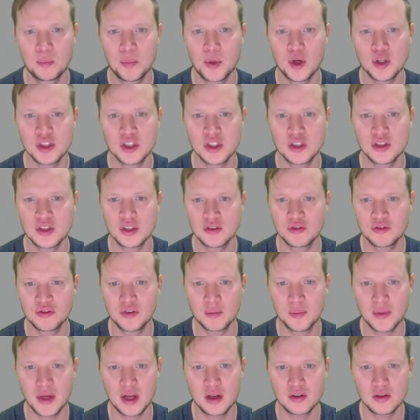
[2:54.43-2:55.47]
positive
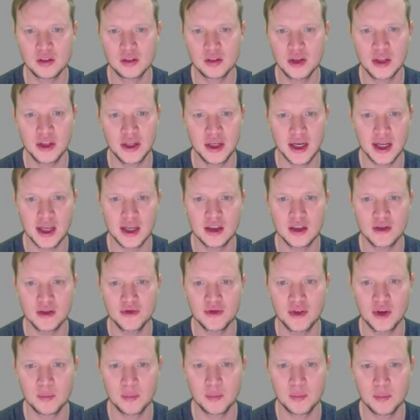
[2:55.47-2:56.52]
amount,
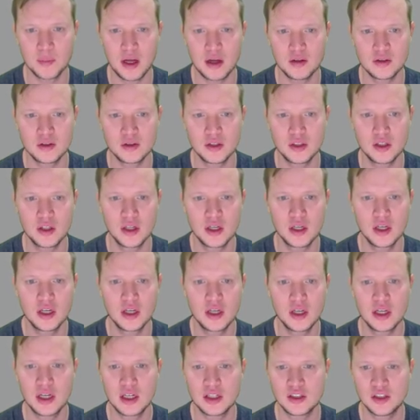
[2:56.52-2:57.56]
negative amount,
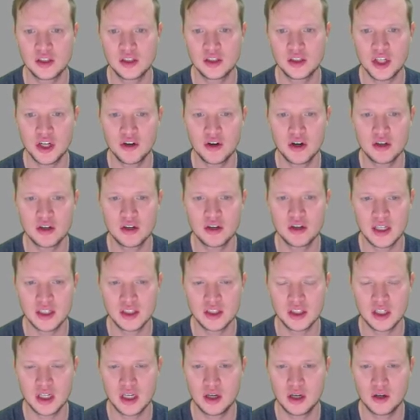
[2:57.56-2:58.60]
zero,
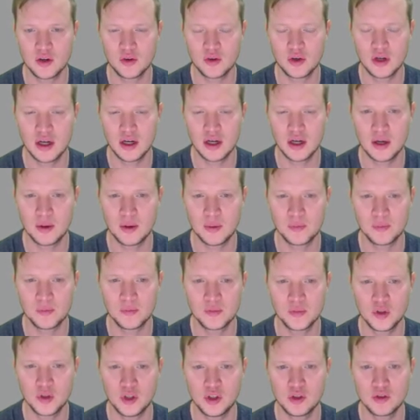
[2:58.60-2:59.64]
that's our um,
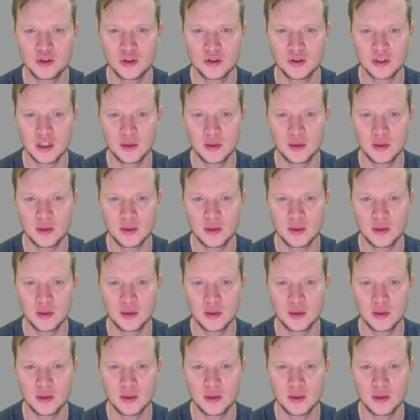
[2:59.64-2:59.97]
neutral